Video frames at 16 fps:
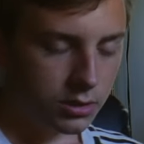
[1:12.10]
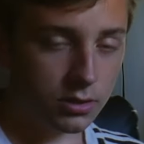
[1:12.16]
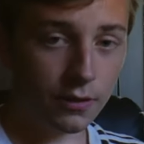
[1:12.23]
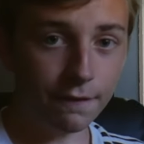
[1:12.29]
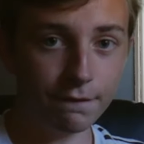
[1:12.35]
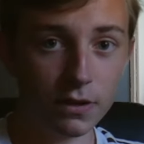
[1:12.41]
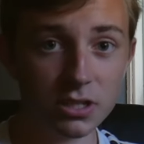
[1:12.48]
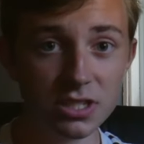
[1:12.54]
So
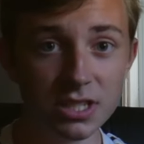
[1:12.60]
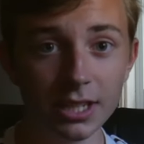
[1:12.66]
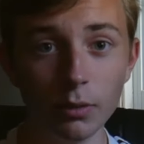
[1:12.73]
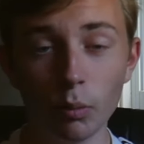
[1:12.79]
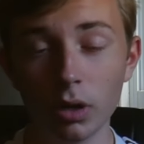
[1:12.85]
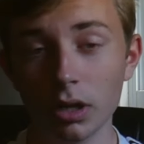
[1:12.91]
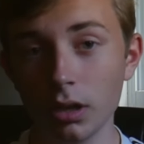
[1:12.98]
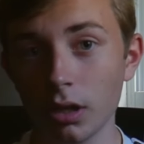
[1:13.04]
the first thing you
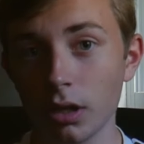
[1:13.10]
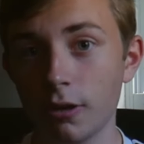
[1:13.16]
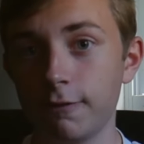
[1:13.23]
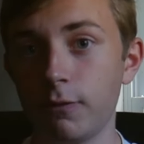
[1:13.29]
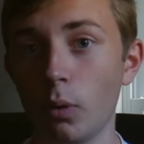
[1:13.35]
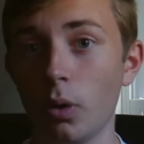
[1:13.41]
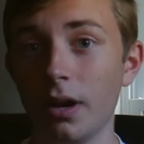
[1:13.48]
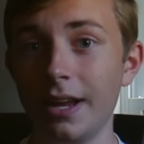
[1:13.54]
want to look
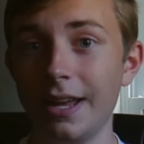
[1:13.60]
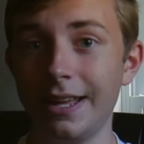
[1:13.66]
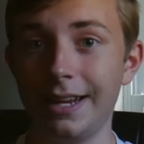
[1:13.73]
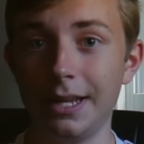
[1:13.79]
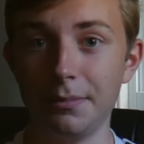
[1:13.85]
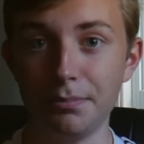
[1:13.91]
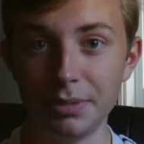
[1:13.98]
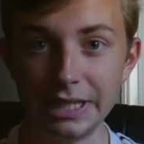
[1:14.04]
for in
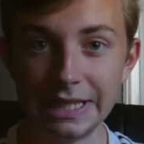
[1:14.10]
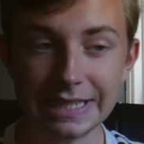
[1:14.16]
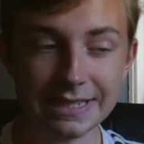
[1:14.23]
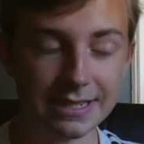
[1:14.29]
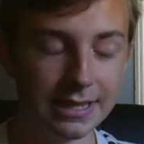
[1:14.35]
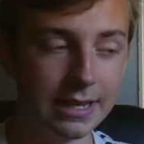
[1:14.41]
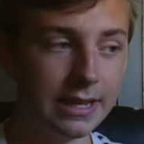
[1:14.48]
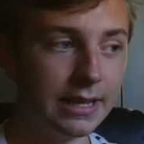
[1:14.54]
a
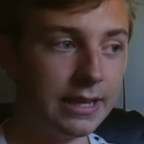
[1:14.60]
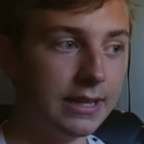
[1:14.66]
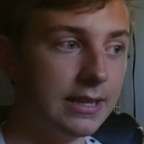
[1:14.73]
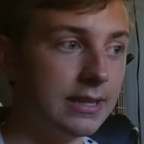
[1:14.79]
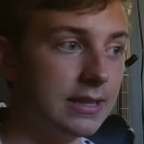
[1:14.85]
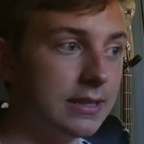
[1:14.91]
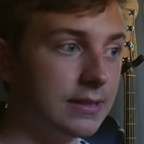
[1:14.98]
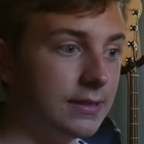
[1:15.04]
beat
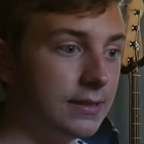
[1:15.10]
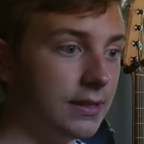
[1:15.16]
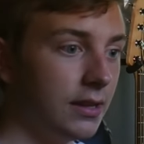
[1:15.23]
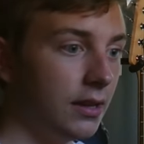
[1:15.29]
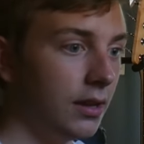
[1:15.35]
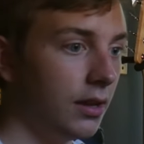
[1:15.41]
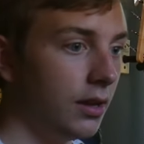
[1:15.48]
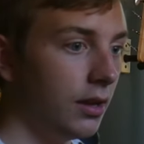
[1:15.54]
is,
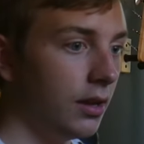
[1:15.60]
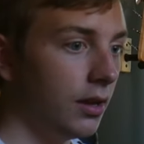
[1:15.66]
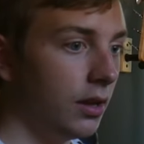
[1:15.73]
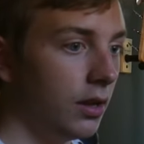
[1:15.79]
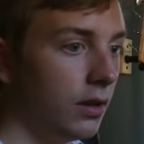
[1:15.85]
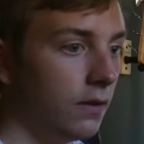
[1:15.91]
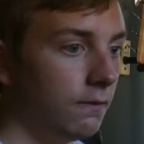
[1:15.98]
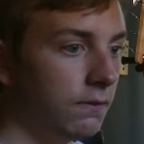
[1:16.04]

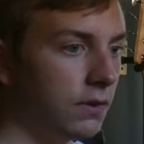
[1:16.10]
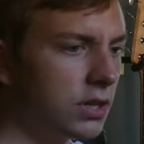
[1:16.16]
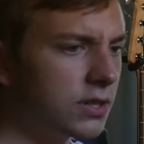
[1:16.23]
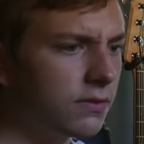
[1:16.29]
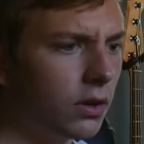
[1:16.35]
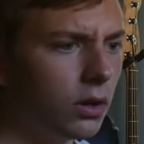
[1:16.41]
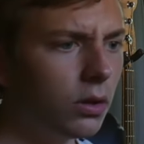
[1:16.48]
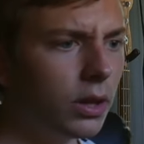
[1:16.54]
first
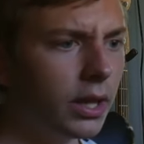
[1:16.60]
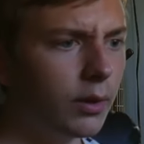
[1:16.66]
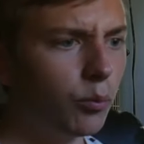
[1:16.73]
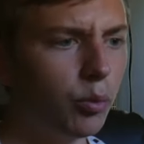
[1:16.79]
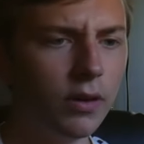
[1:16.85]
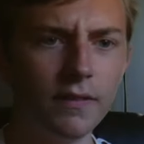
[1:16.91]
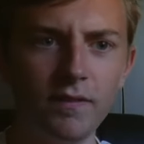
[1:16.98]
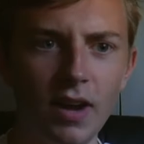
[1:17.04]
of all, like
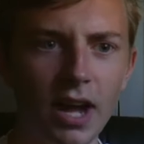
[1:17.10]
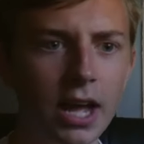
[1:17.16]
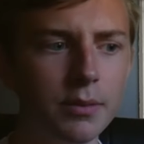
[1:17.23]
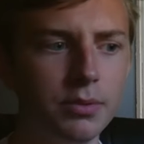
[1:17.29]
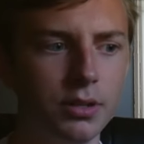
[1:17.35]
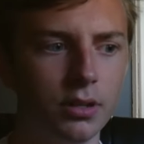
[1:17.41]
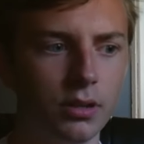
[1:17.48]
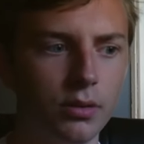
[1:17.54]
what
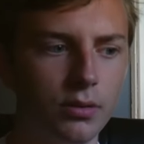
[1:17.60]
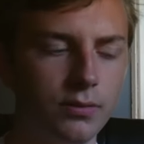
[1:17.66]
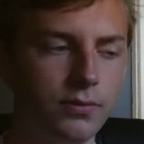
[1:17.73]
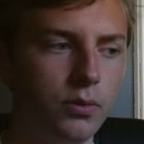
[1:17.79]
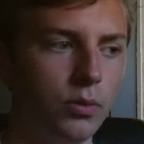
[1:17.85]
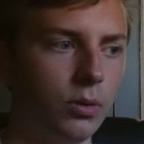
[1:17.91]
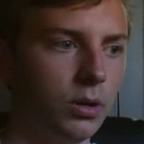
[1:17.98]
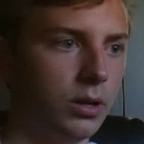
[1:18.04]
vibe you're on
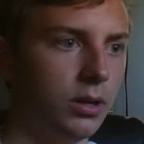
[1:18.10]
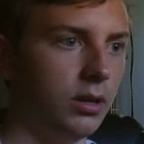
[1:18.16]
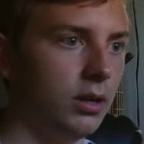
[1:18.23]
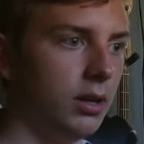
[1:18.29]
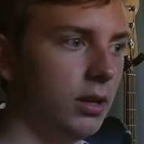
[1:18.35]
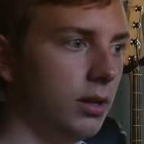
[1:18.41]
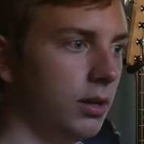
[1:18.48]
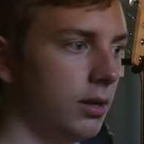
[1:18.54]
for.
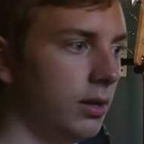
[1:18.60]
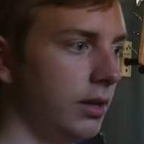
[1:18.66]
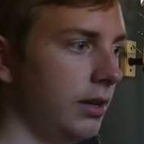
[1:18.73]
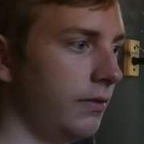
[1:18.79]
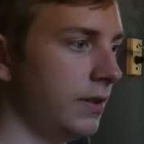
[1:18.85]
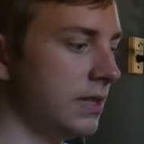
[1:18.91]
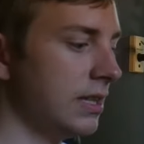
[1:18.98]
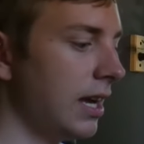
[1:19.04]

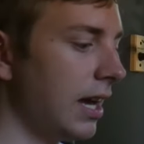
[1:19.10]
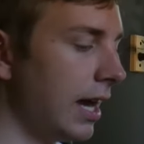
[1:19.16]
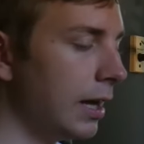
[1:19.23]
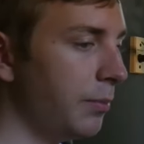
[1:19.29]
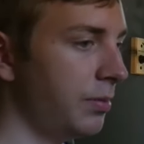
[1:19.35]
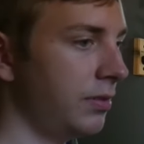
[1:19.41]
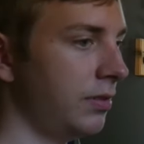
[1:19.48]
If it's a hype